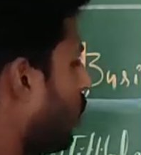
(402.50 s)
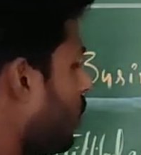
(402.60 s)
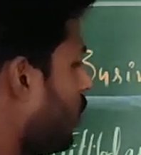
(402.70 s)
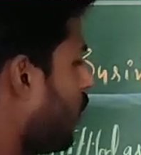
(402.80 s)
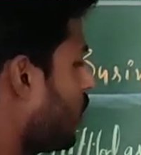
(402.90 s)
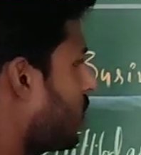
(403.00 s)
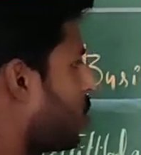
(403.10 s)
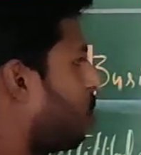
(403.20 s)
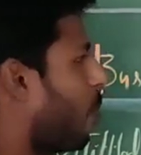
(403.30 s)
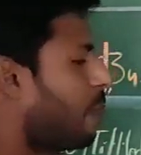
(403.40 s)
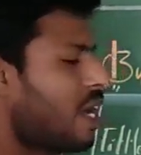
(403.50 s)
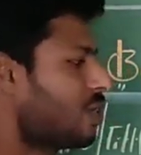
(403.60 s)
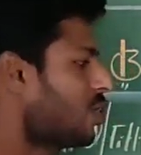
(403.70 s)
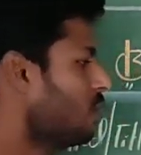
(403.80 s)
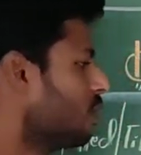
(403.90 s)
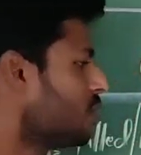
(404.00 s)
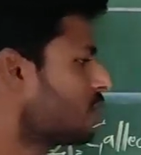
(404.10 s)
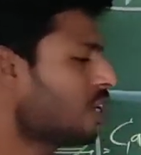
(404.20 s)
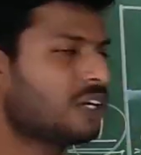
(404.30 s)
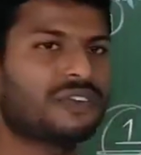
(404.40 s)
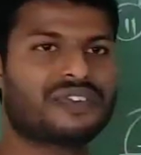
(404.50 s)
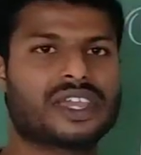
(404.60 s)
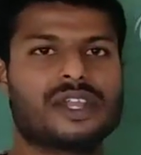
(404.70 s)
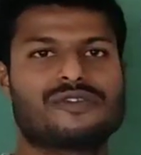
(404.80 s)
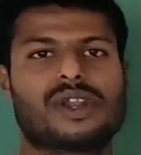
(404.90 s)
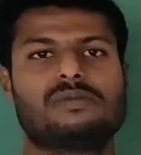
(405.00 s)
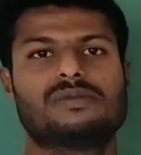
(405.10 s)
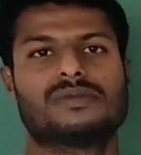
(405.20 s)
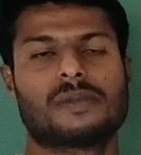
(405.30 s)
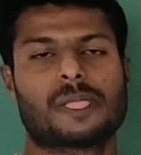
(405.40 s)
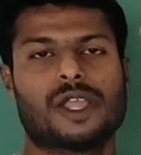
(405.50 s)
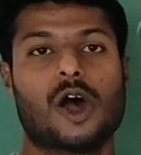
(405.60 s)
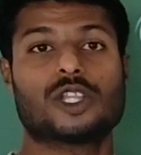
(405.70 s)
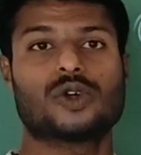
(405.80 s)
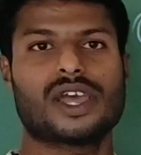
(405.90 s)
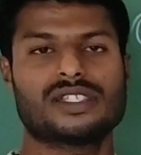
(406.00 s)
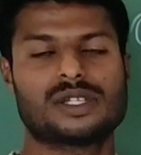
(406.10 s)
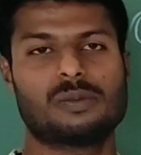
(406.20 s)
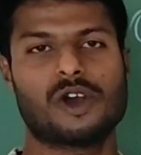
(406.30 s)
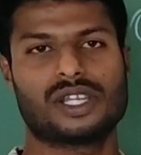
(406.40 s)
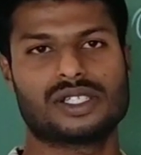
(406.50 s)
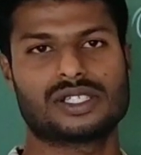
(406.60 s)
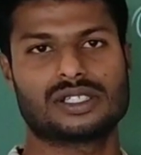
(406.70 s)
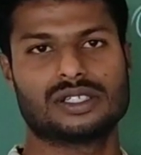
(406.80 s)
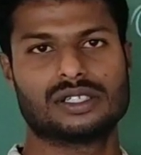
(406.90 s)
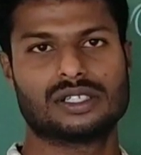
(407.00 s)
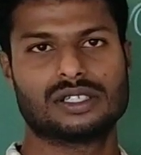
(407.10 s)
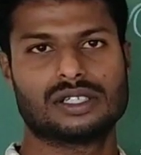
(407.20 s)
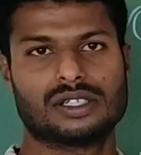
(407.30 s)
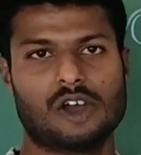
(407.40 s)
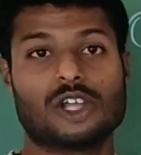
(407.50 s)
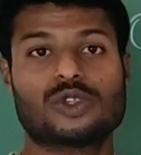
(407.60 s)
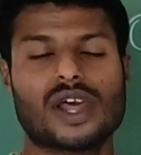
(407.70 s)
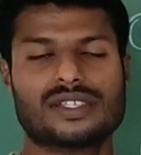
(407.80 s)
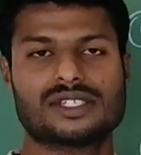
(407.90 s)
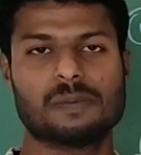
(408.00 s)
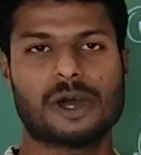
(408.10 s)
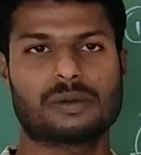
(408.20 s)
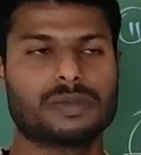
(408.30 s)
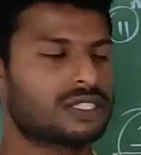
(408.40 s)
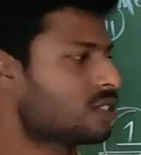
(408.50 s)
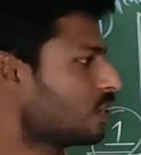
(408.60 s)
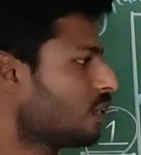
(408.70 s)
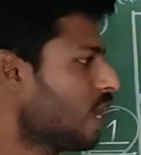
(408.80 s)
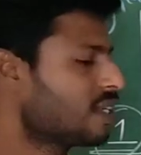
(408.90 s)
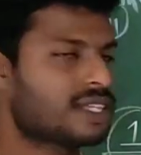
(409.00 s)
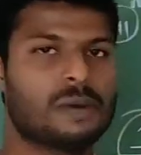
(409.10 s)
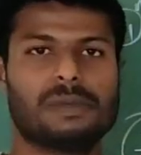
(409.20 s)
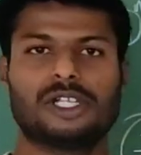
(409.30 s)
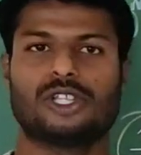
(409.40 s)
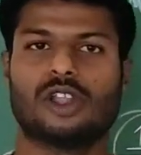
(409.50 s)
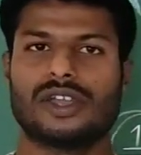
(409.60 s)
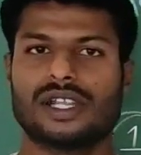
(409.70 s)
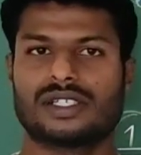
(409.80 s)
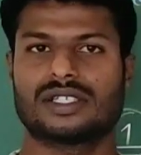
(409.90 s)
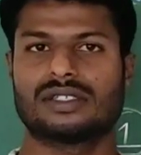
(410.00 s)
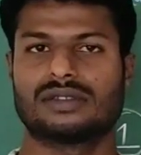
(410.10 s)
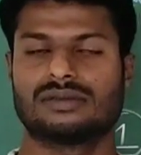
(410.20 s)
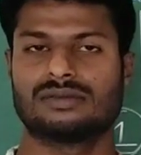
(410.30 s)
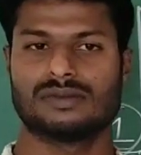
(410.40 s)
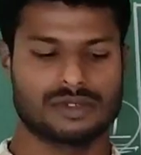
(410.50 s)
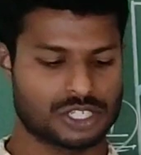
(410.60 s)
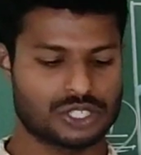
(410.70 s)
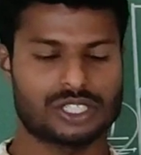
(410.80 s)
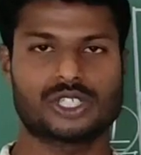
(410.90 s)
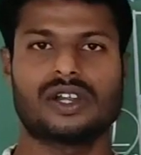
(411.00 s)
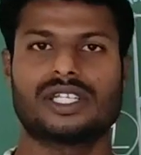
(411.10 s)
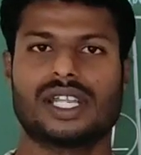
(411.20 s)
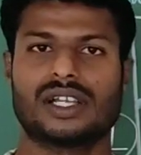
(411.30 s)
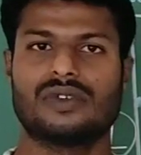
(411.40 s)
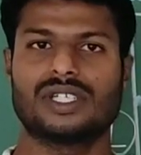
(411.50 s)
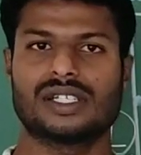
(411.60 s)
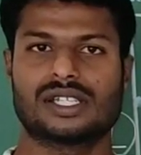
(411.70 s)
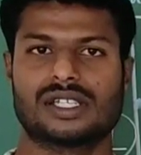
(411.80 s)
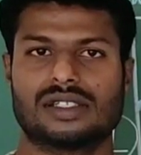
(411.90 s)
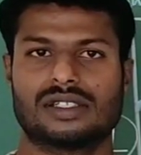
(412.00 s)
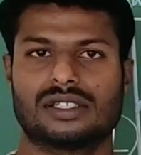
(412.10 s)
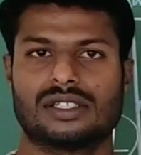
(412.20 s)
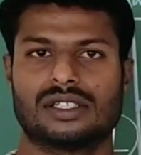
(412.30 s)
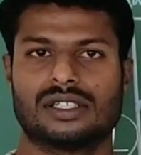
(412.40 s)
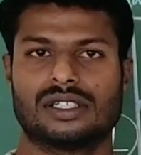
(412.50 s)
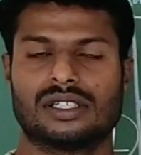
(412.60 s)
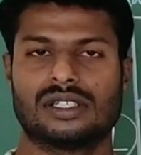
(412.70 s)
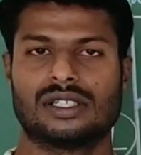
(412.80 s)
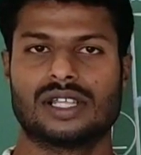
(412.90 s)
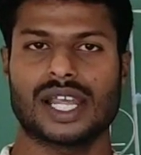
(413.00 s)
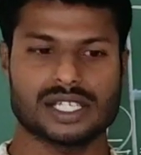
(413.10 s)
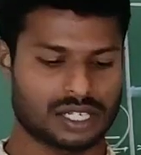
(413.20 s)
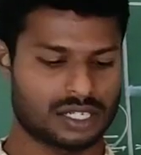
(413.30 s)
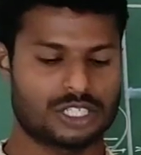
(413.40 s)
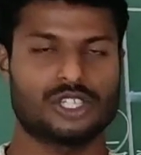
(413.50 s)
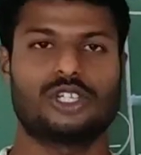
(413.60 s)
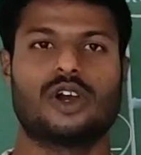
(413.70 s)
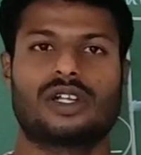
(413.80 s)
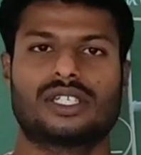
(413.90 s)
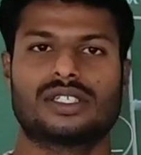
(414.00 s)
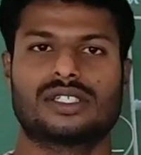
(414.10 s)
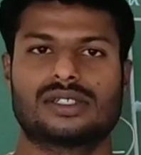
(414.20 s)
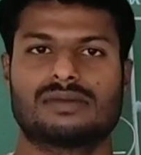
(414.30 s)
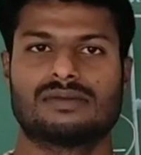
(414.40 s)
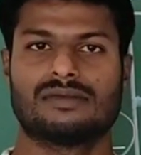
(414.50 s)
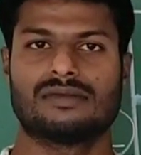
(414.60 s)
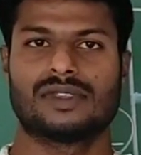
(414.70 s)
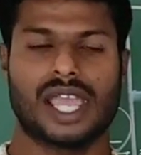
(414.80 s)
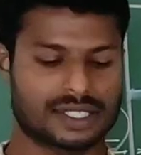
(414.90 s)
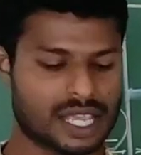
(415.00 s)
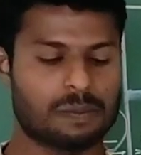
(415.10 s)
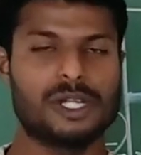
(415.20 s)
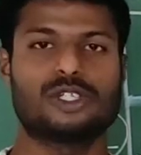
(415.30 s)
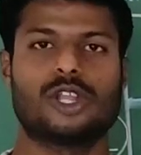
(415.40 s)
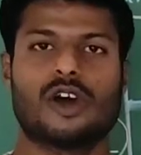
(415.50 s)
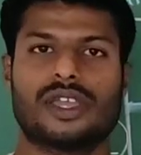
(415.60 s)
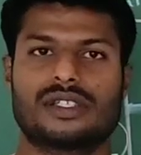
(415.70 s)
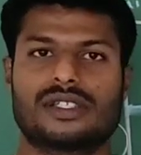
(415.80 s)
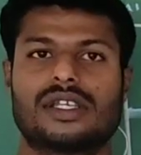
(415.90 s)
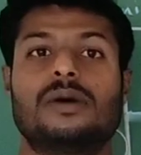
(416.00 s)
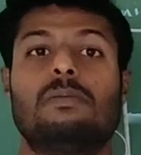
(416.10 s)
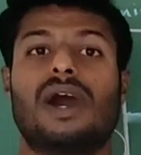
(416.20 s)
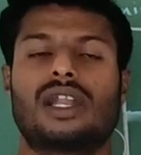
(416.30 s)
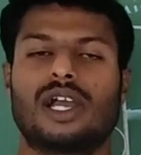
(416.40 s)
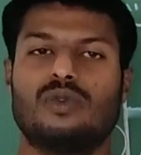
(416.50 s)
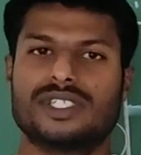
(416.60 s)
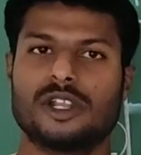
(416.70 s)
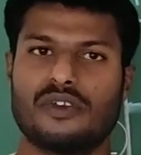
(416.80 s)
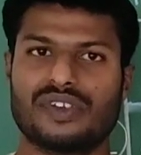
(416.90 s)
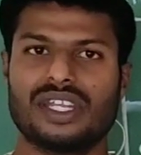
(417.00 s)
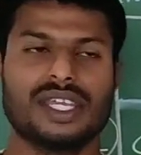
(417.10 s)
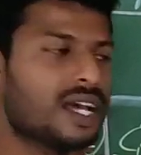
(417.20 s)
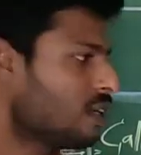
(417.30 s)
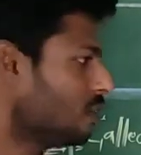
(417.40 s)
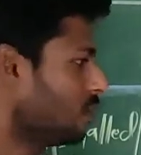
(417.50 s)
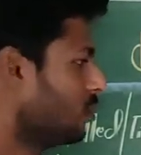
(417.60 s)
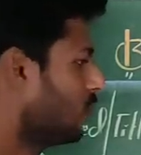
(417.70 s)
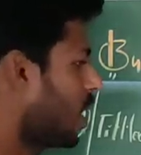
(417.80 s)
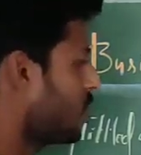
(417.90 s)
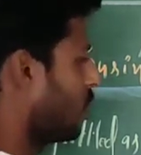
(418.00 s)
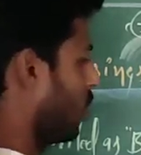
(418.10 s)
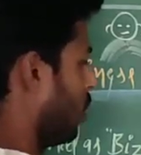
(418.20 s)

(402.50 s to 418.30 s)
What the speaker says: Thus, probation, certificate from authorized bodies, authorized departments, example to the lawyers, to the chartered accountant, right, to the doctors, example to the lawyers, Bar Council of India, right,